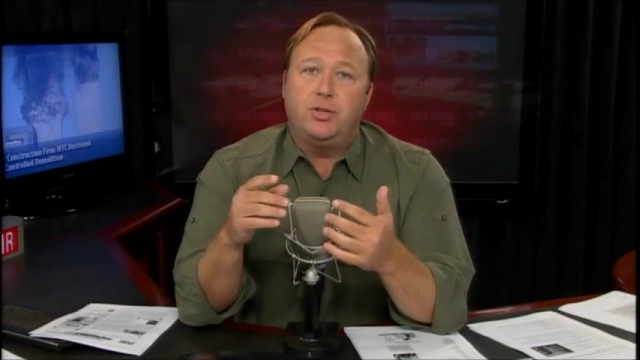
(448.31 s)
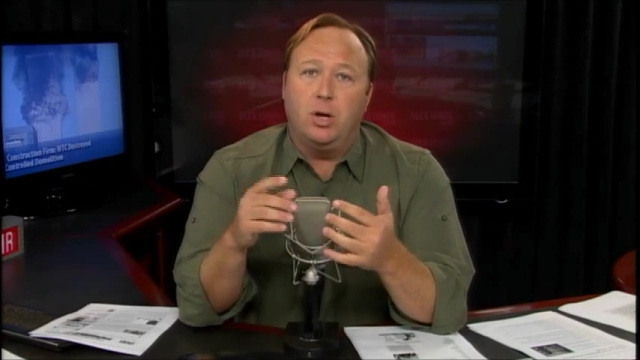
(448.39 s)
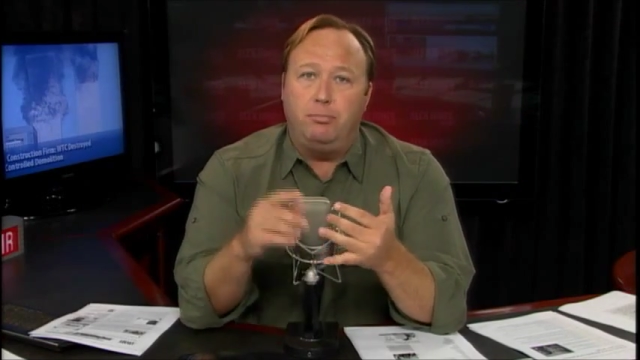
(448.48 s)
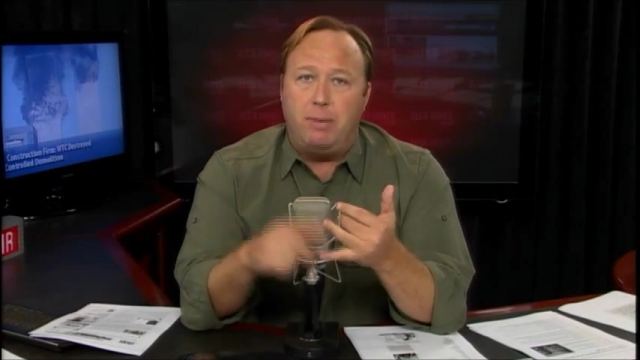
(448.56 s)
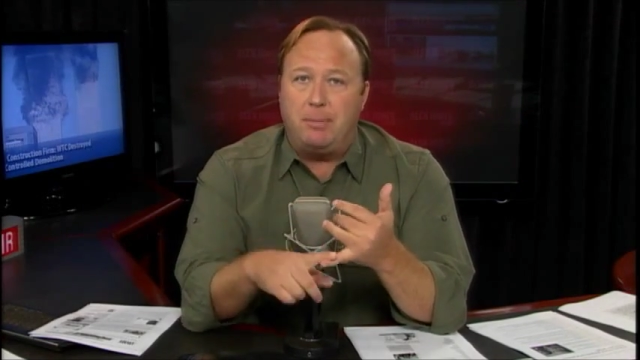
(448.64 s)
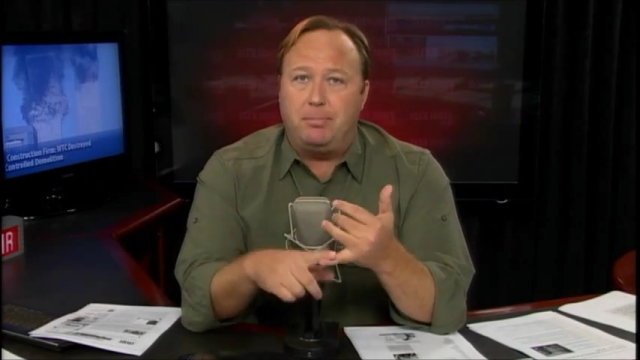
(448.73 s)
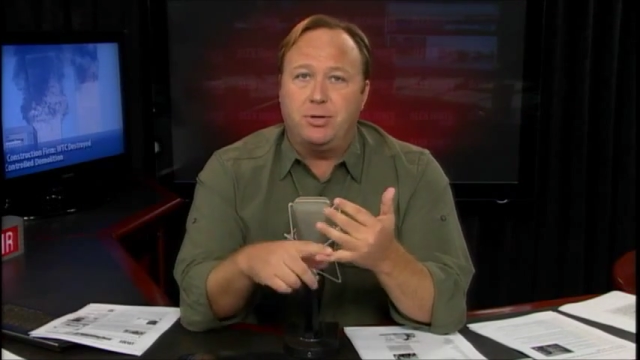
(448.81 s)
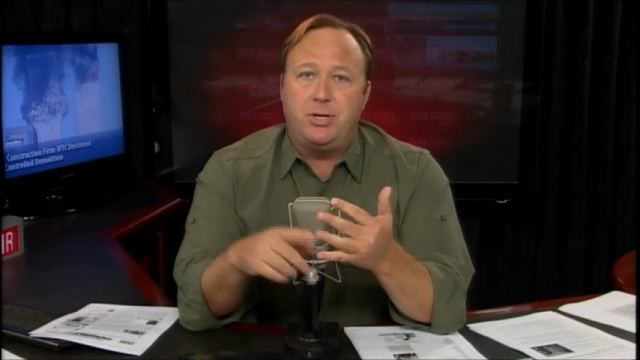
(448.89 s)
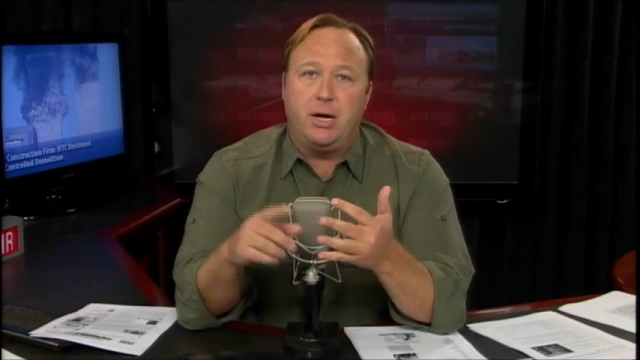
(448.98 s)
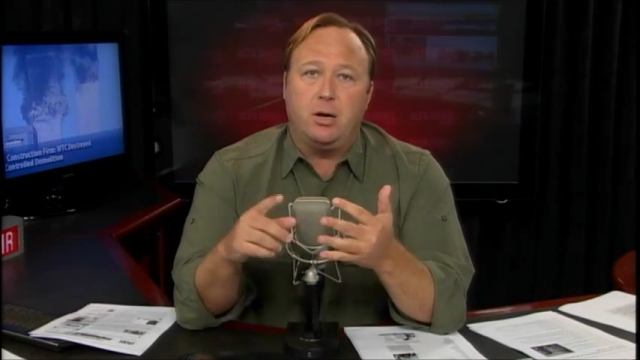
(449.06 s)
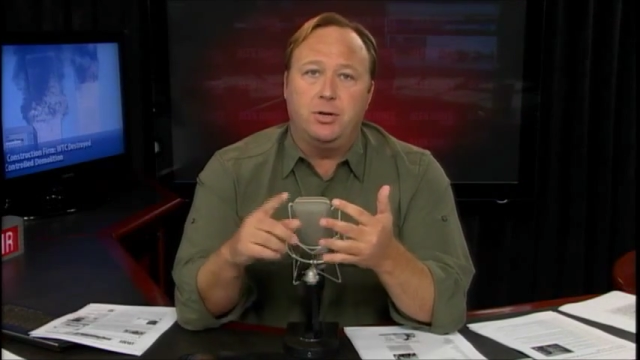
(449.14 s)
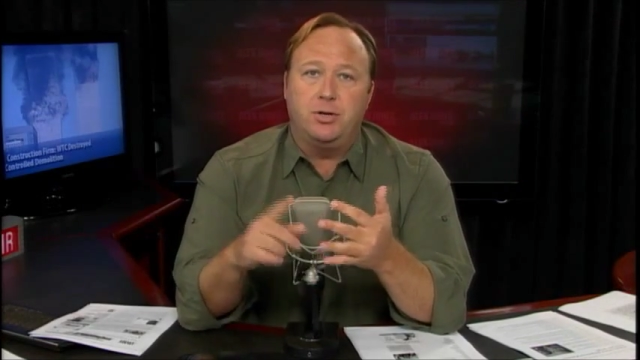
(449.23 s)
sold bumper
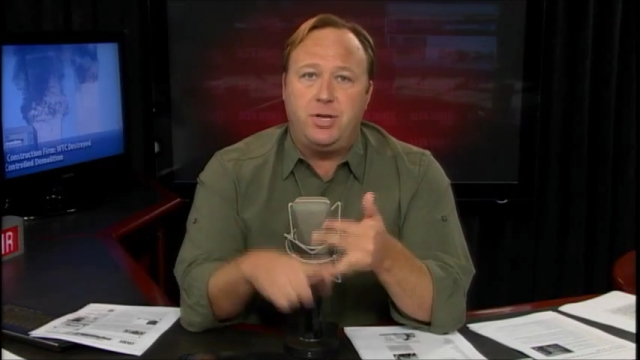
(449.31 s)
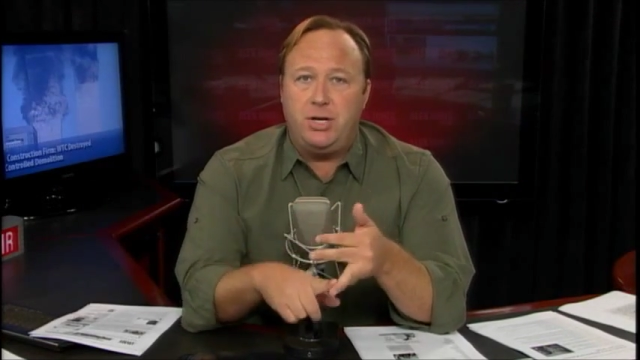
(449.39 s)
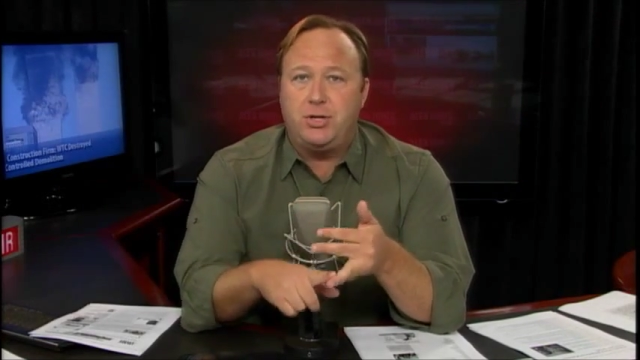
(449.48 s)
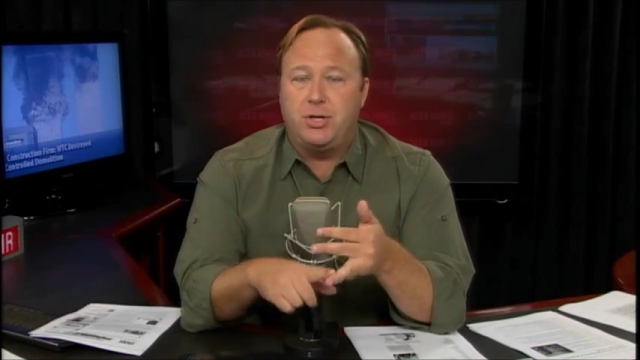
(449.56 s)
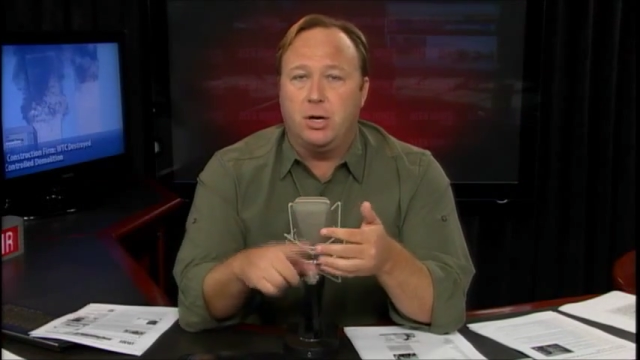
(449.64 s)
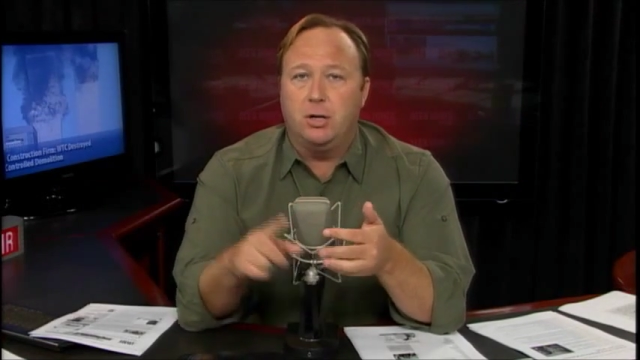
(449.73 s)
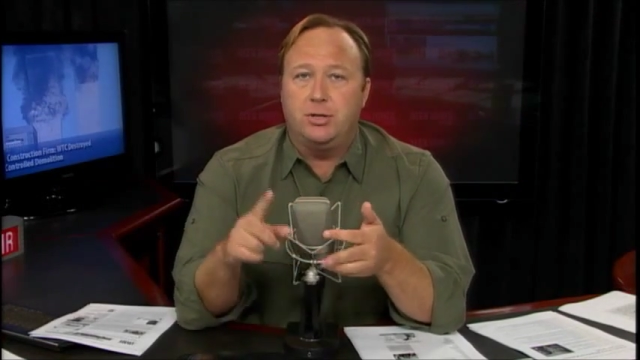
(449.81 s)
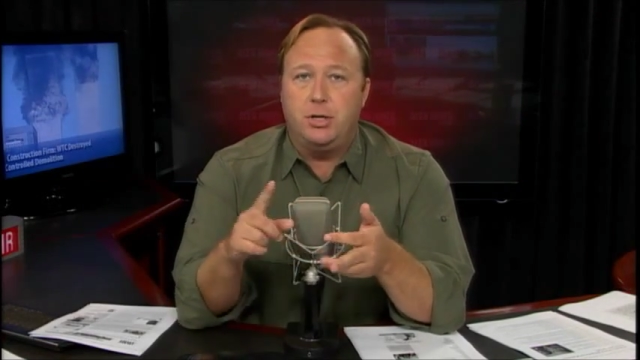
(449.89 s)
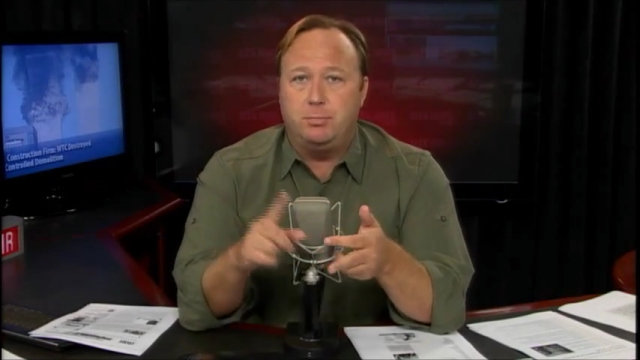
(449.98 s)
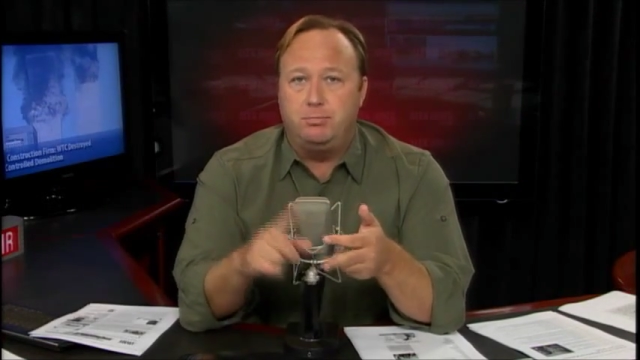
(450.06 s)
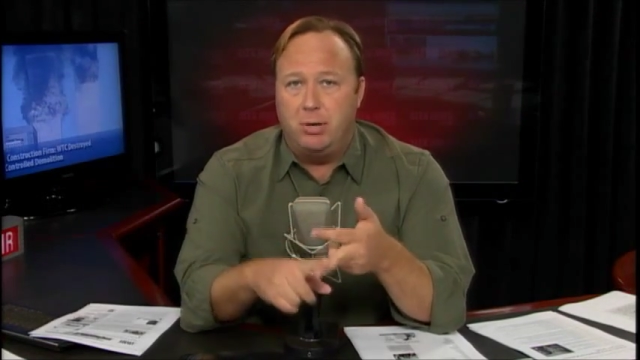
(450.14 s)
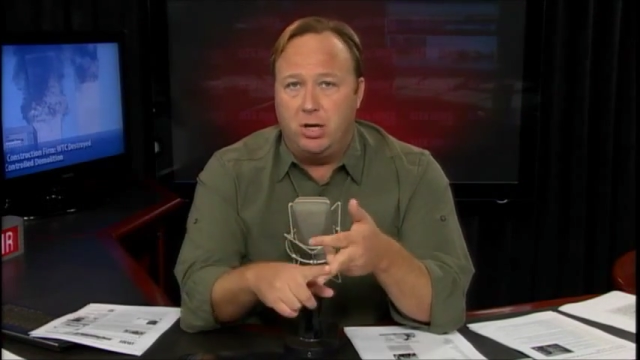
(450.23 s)
stickers, T-shirts,
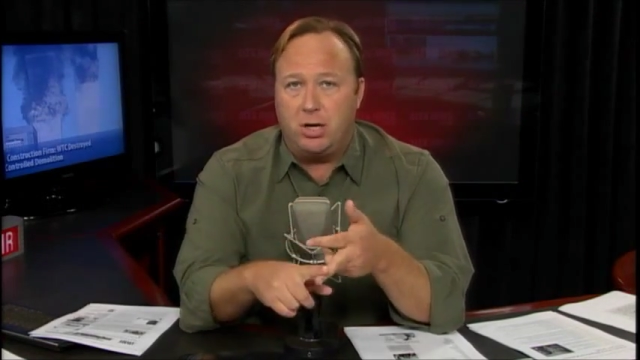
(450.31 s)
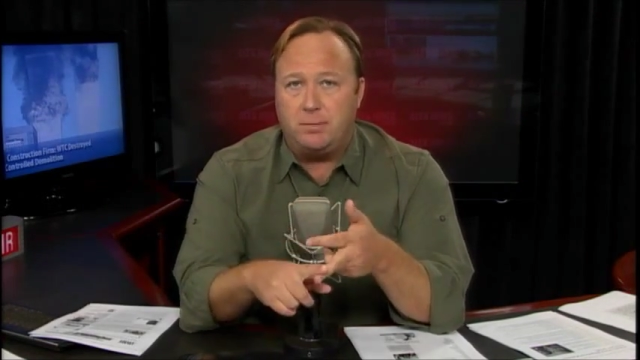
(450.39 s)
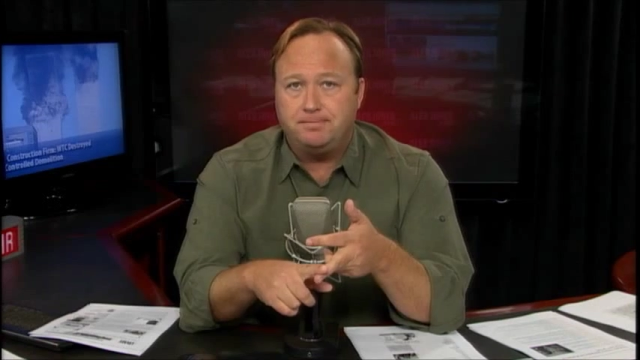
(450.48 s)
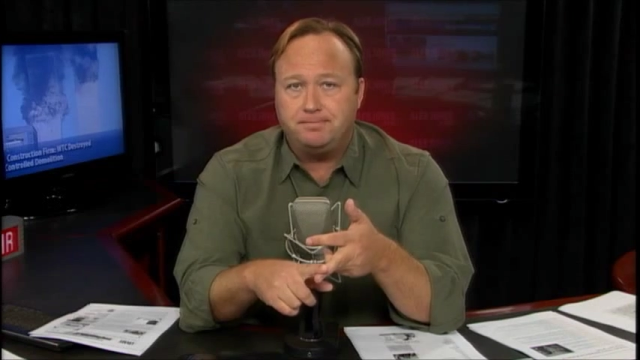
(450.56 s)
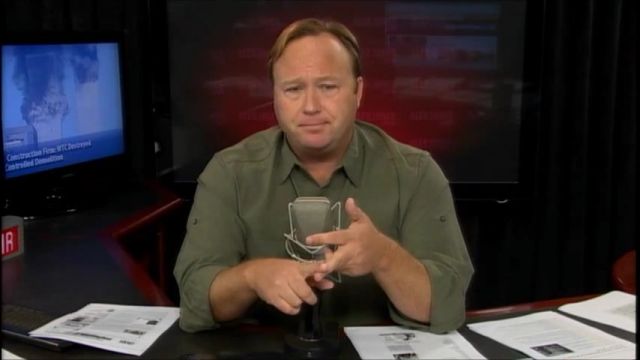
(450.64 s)
his book.